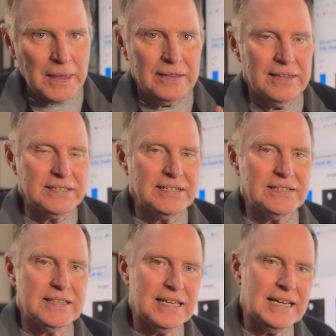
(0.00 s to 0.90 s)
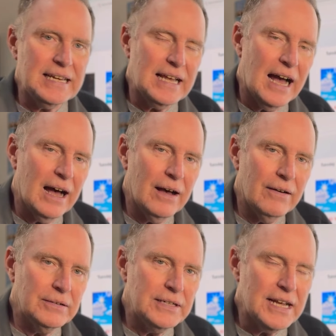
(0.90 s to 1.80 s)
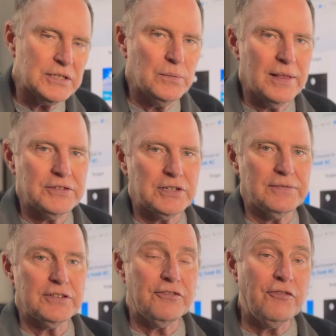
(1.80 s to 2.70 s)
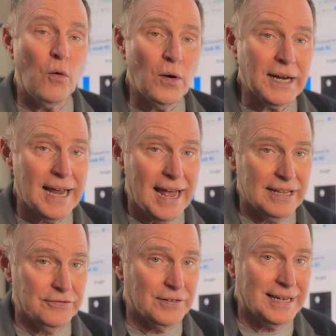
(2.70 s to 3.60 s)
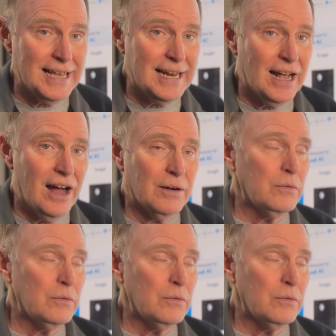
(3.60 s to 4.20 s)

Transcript: This is the National Weather Service forecast for Kitty Hawk